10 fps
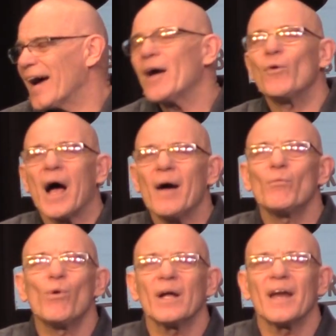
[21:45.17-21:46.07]
I, I
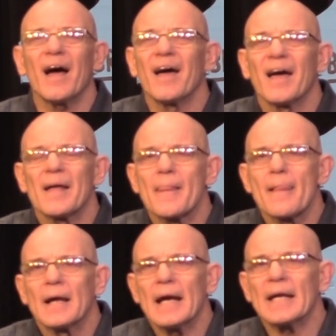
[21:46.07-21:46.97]
want,
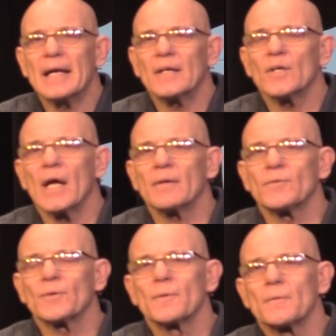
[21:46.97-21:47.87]
and, and,